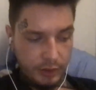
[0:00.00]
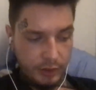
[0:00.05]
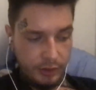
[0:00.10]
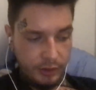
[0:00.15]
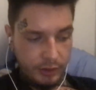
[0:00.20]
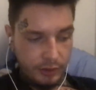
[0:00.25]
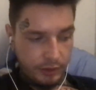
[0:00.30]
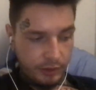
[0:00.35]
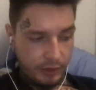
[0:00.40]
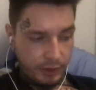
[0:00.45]

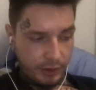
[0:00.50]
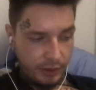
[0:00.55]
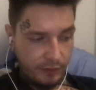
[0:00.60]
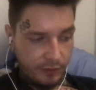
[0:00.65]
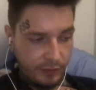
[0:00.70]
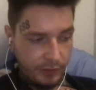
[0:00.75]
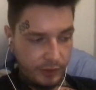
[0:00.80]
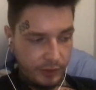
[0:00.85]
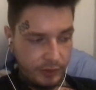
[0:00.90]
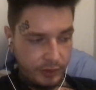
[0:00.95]
good luck
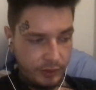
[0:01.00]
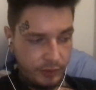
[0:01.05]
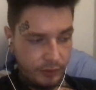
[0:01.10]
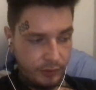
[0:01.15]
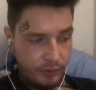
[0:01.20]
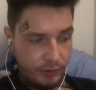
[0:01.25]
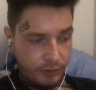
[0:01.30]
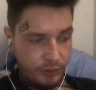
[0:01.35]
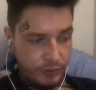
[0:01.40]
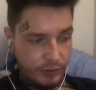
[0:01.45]
finding someone
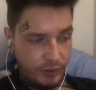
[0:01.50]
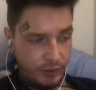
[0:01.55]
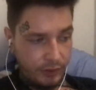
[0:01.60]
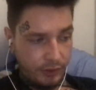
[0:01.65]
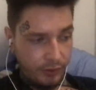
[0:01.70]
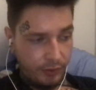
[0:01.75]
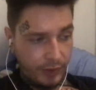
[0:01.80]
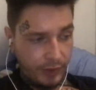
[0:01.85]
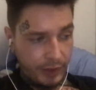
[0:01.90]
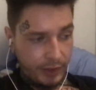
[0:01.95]
who's going to
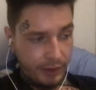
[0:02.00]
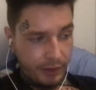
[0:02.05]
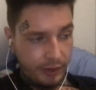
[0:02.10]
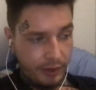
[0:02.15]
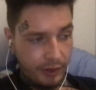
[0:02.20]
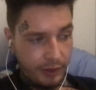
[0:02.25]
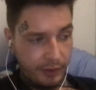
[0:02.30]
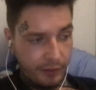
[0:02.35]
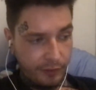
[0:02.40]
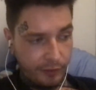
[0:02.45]
ride or
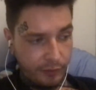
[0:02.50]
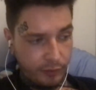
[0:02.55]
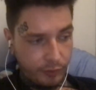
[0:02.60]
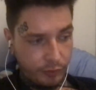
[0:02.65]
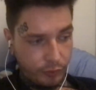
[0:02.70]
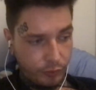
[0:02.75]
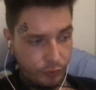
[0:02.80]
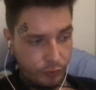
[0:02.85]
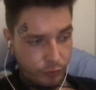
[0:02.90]
die for you.